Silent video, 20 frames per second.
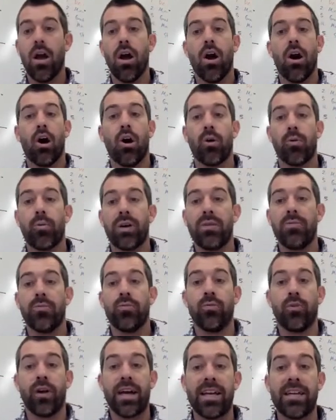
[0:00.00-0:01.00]
Are we
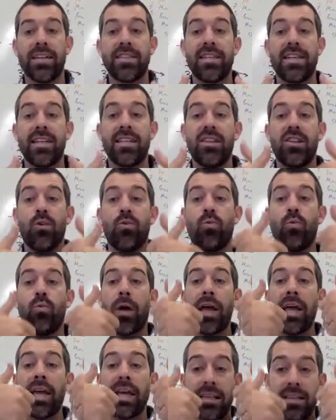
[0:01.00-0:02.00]
raising the
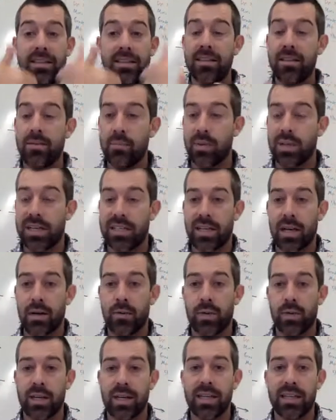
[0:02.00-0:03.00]
weight because I
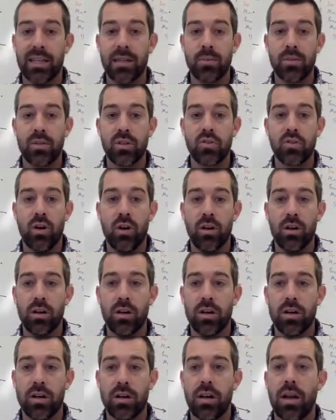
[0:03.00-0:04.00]
want to get them
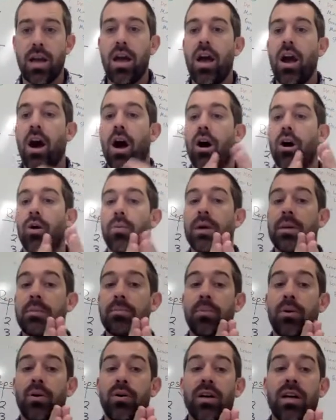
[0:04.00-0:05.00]
stronger? Are we
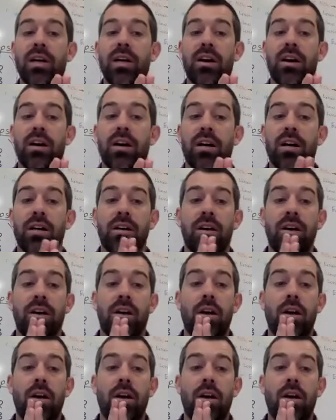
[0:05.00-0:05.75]
putting on,